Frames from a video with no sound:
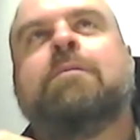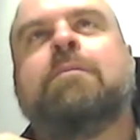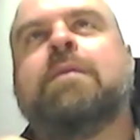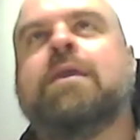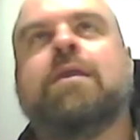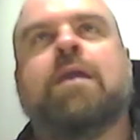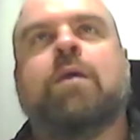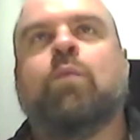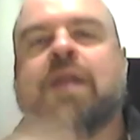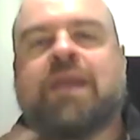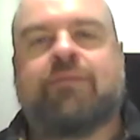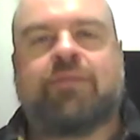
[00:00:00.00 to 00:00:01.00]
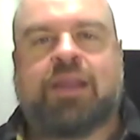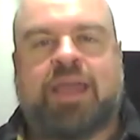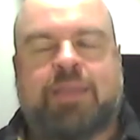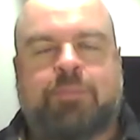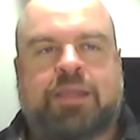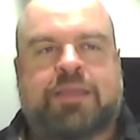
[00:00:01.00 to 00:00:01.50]
whatever the
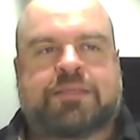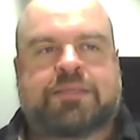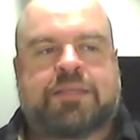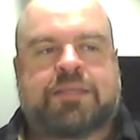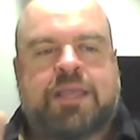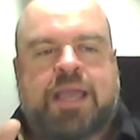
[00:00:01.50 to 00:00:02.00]
label is.